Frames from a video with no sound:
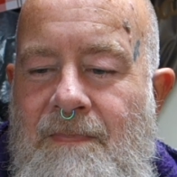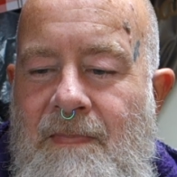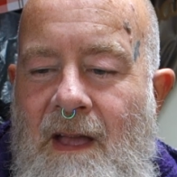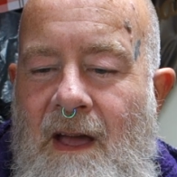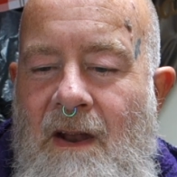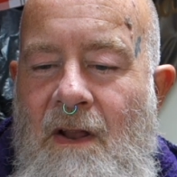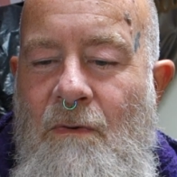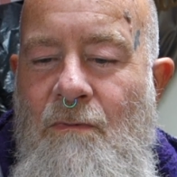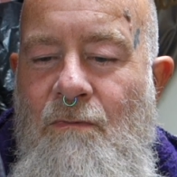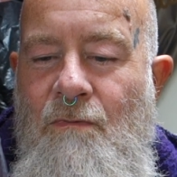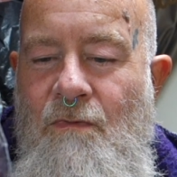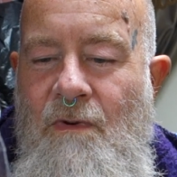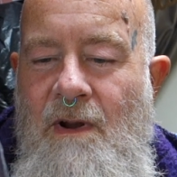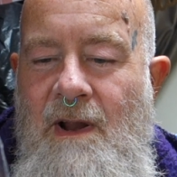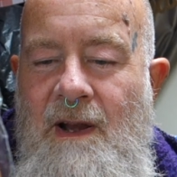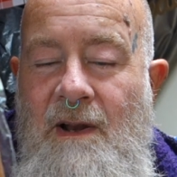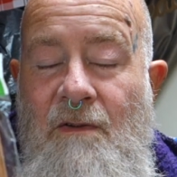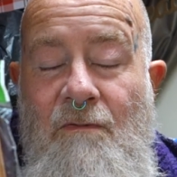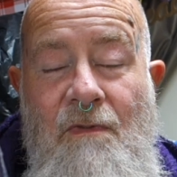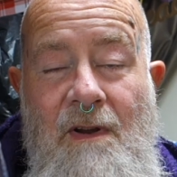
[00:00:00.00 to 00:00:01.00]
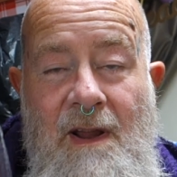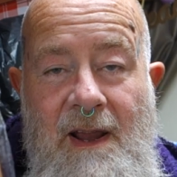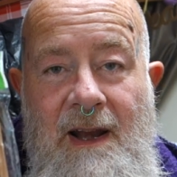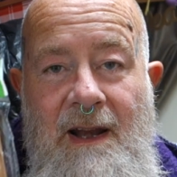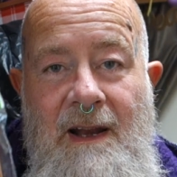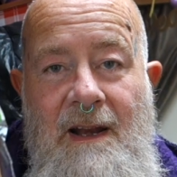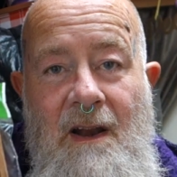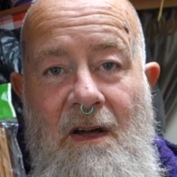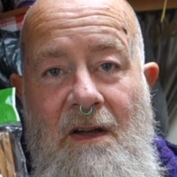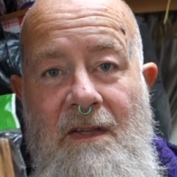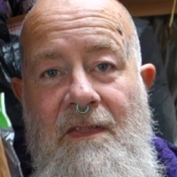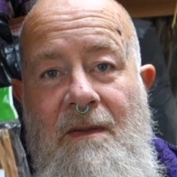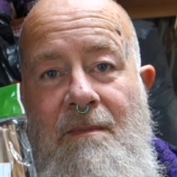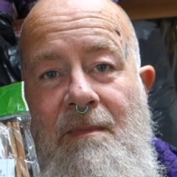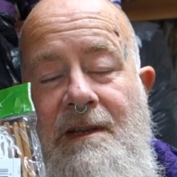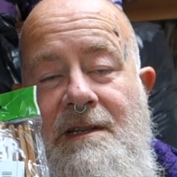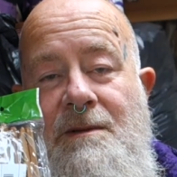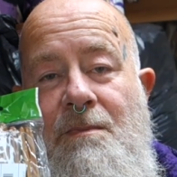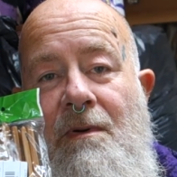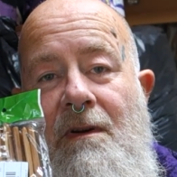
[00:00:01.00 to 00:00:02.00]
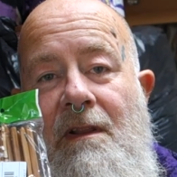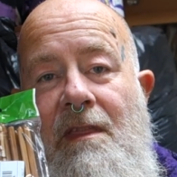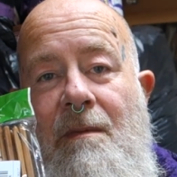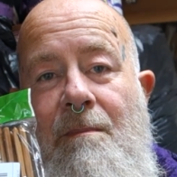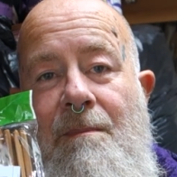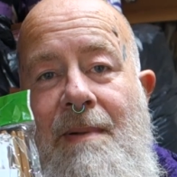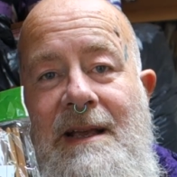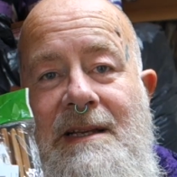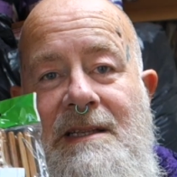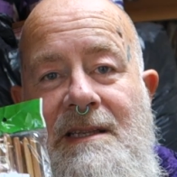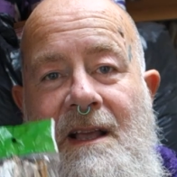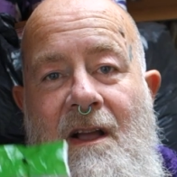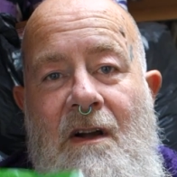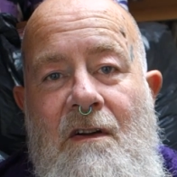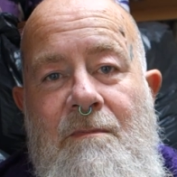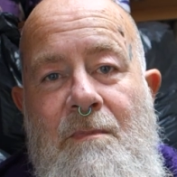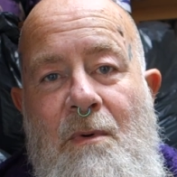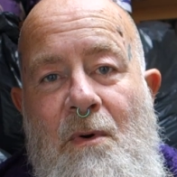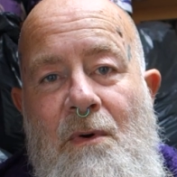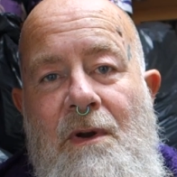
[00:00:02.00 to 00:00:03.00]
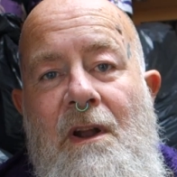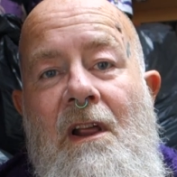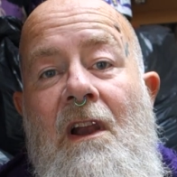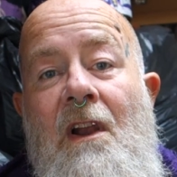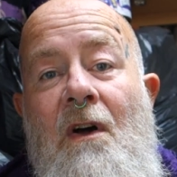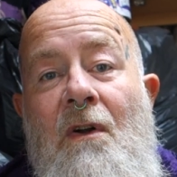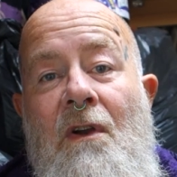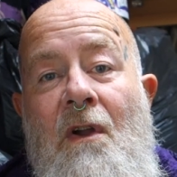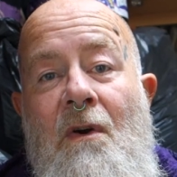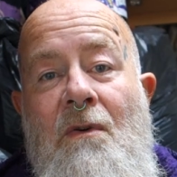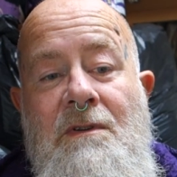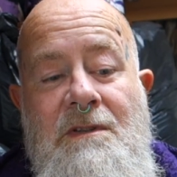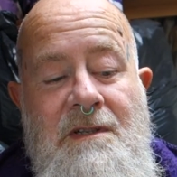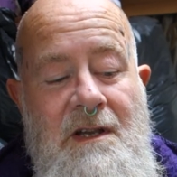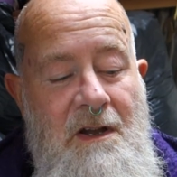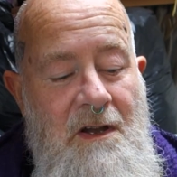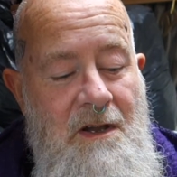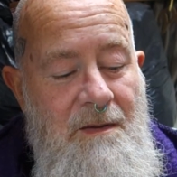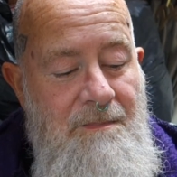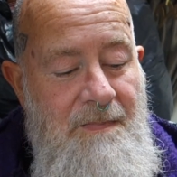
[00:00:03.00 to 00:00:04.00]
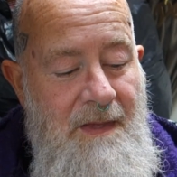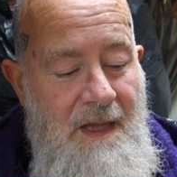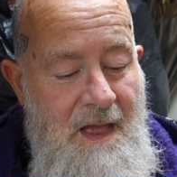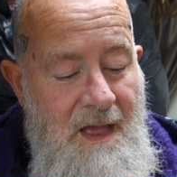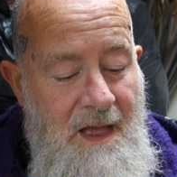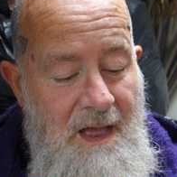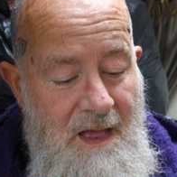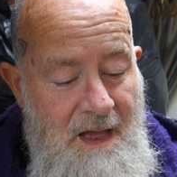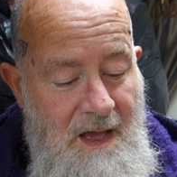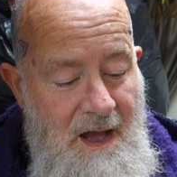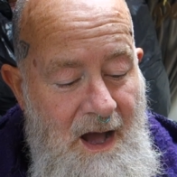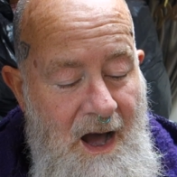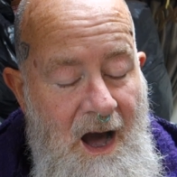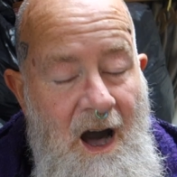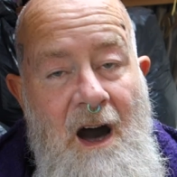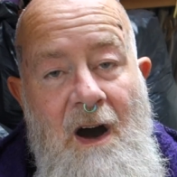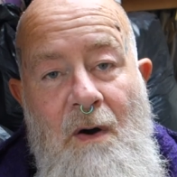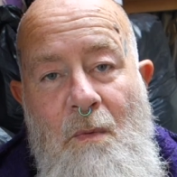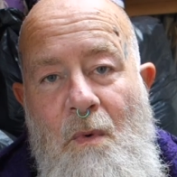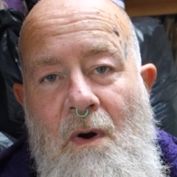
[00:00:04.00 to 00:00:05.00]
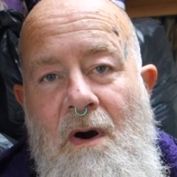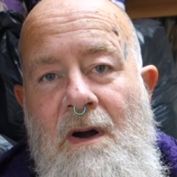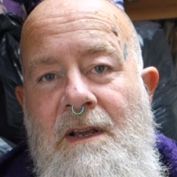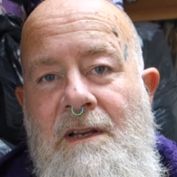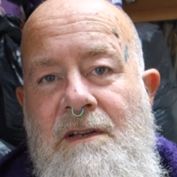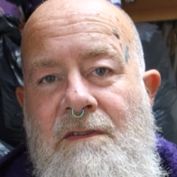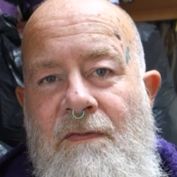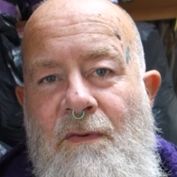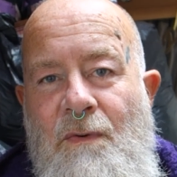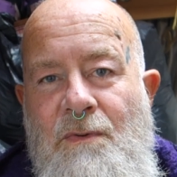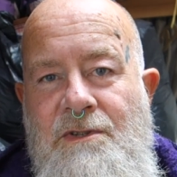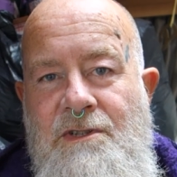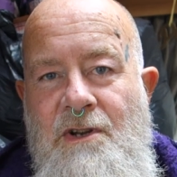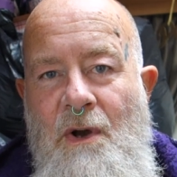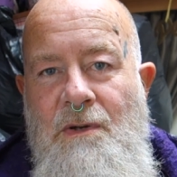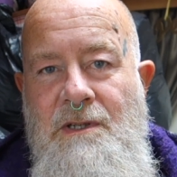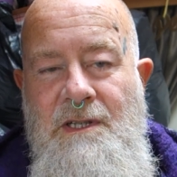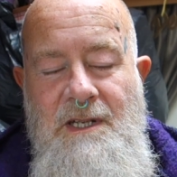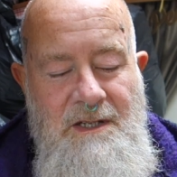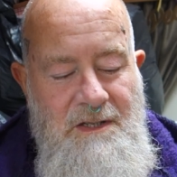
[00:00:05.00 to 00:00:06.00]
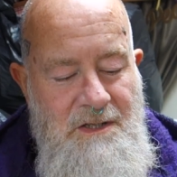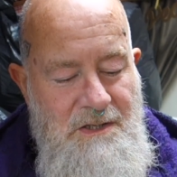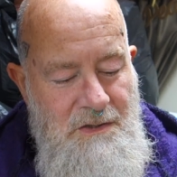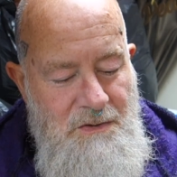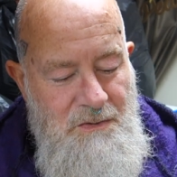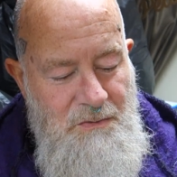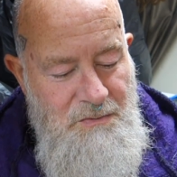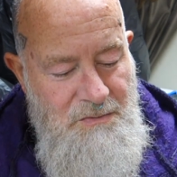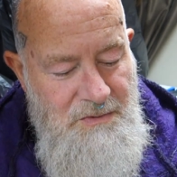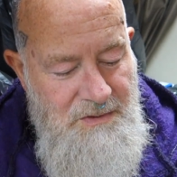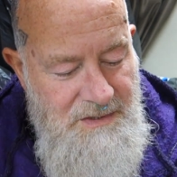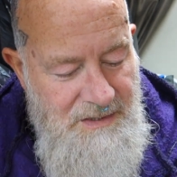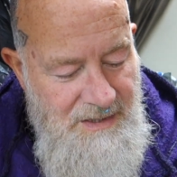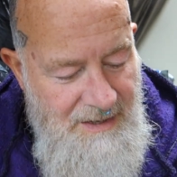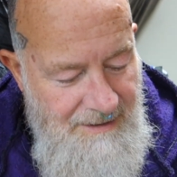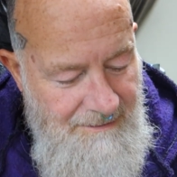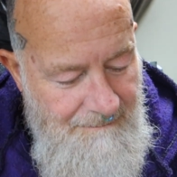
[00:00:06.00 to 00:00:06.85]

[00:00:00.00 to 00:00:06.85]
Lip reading: And I really, really like them. This is probably the best thing I've bought in a long, long time, art-wise, for dotting tools.